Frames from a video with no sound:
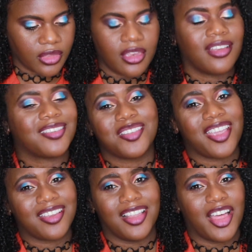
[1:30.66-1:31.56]
it doesn't
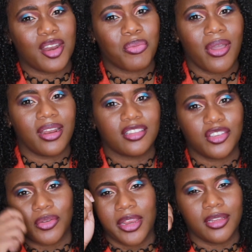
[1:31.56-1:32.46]
take a lot of product
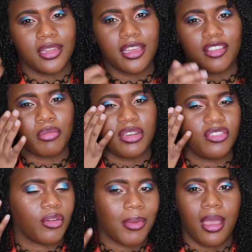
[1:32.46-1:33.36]
to create a look,
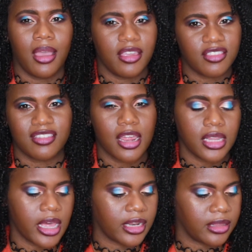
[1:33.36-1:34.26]
especially for my eyes. There's not
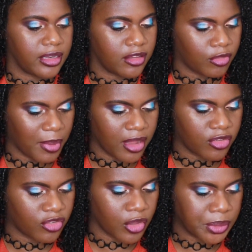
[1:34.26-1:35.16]
a lot of lid
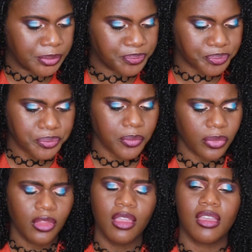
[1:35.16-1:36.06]
space, so
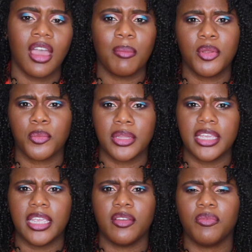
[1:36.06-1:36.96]
I've been
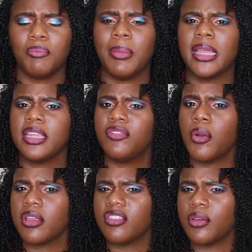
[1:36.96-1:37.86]
really mainly
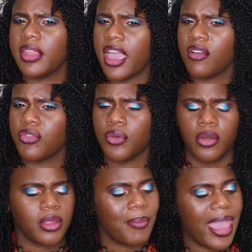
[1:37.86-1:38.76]
focused on that
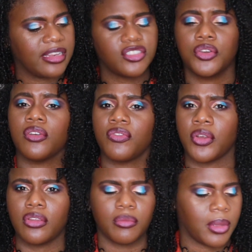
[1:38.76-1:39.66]
on the mattes for the
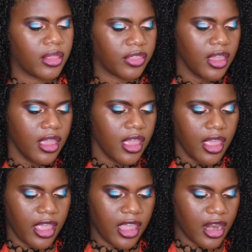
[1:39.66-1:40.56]
first month.
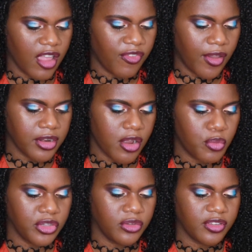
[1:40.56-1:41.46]
And I found
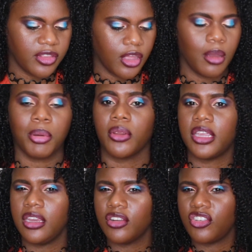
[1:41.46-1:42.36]
out using the
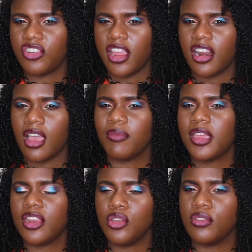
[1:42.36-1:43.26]
Burkina shade, I've
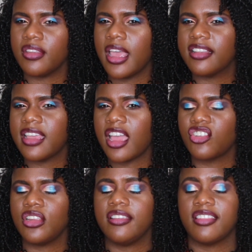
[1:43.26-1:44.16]
been using that to
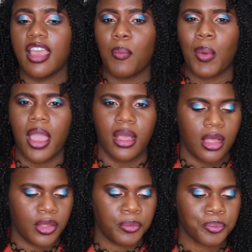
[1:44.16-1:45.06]
actually set
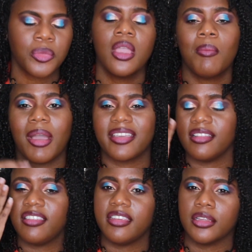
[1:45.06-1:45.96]
my my
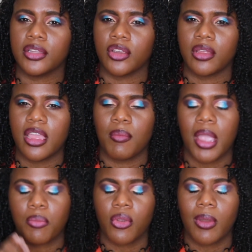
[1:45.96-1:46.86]
concealer and
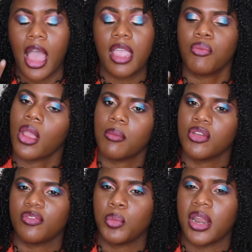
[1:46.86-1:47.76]
my eye
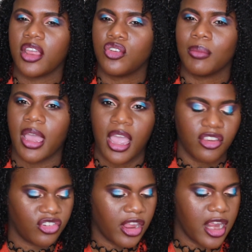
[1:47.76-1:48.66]
primers when I do my eye
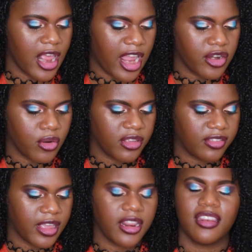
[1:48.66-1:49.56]
shade. I
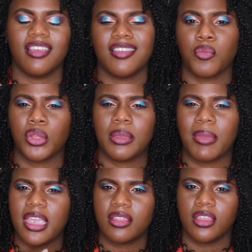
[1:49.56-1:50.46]
noticed that it doesn't really
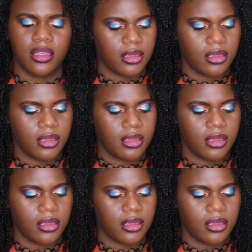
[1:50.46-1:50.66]
make